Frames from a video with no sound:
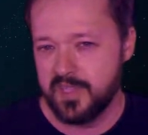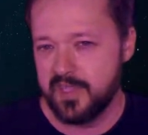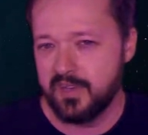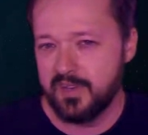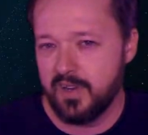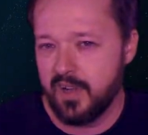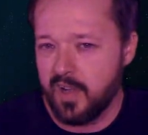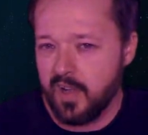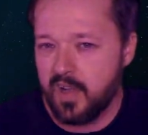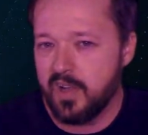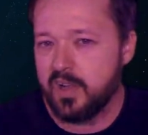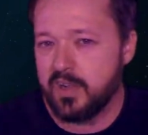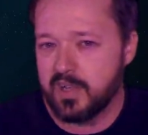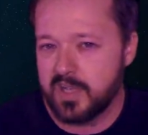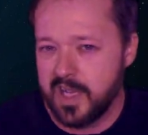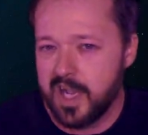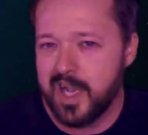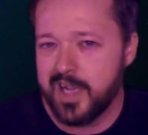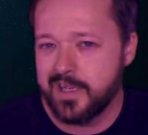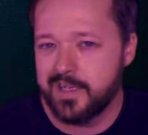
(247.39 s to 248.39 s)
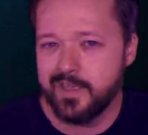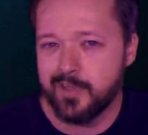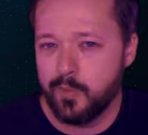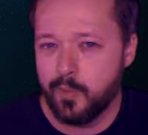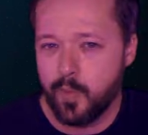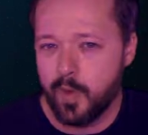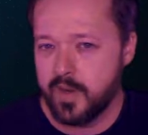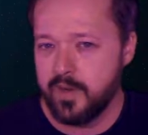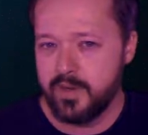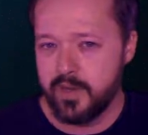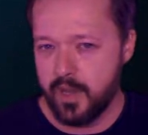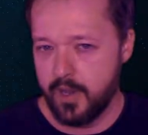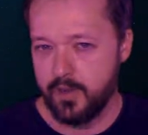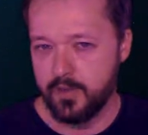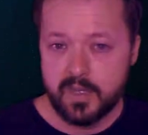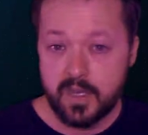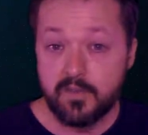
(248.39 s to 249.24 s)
They're all kinda one note.